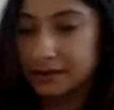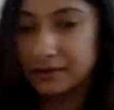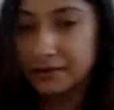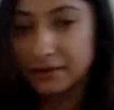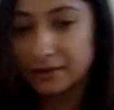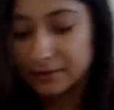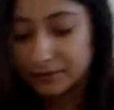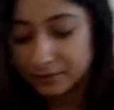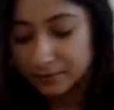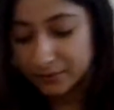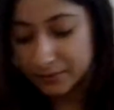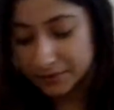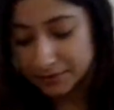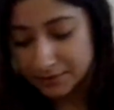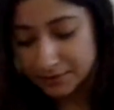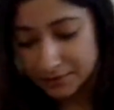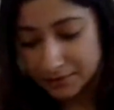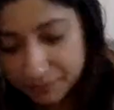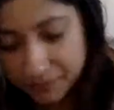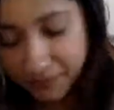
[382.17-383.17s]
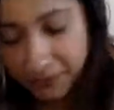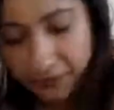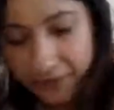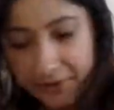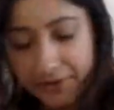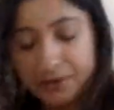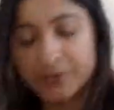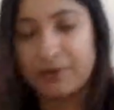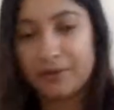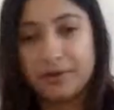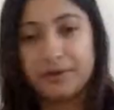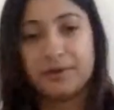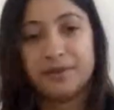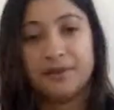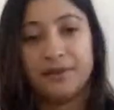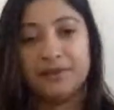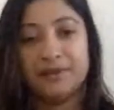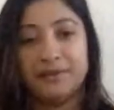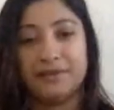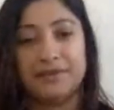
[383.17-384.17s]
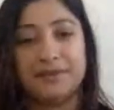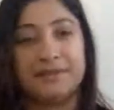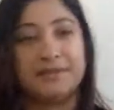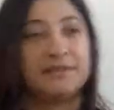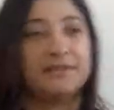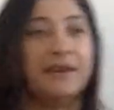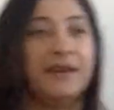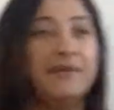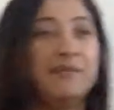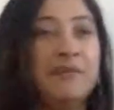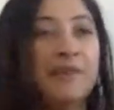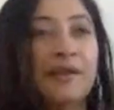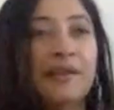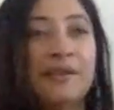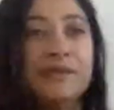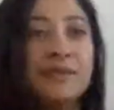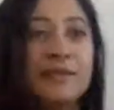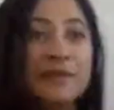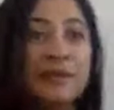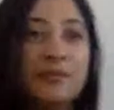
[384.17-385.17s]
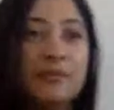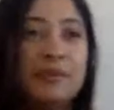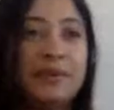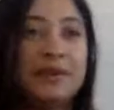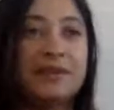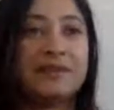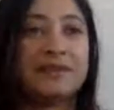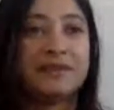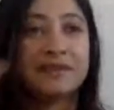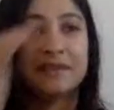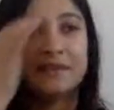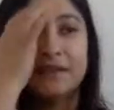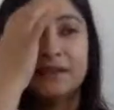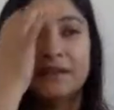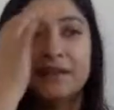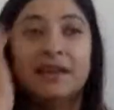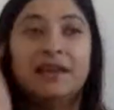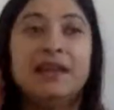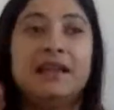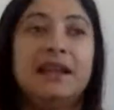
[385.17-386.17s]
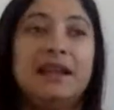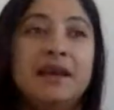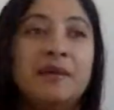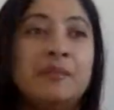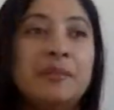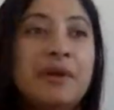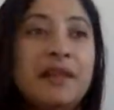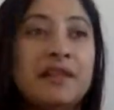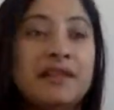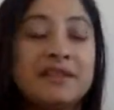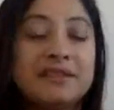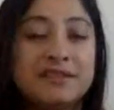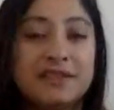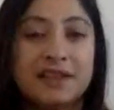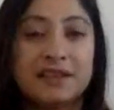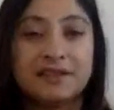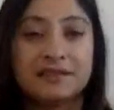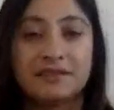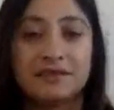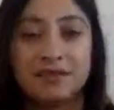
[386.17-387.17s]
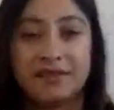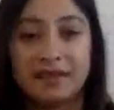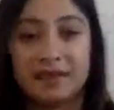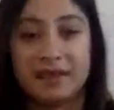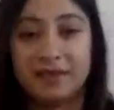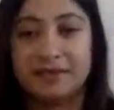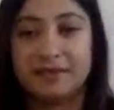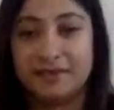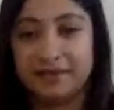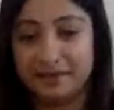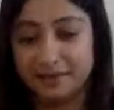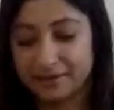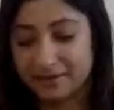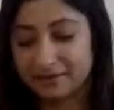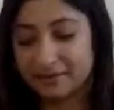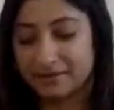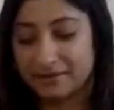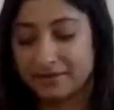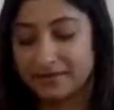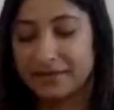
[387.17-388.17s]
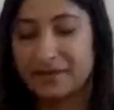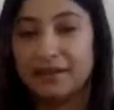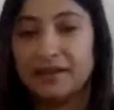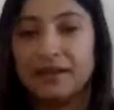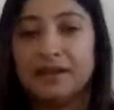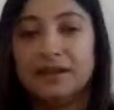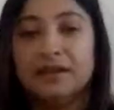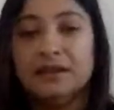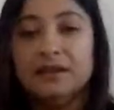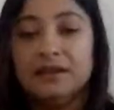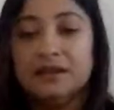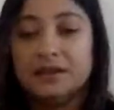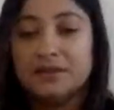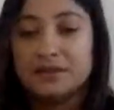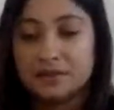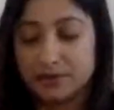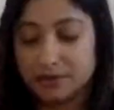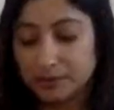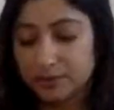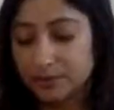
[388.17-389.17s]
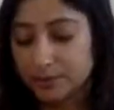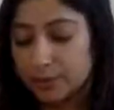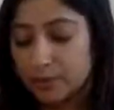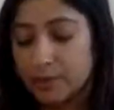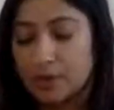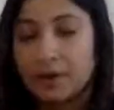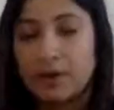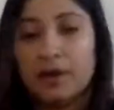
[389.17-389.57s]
it wasn't very good, so I'm all over the place, and I apologize for that. So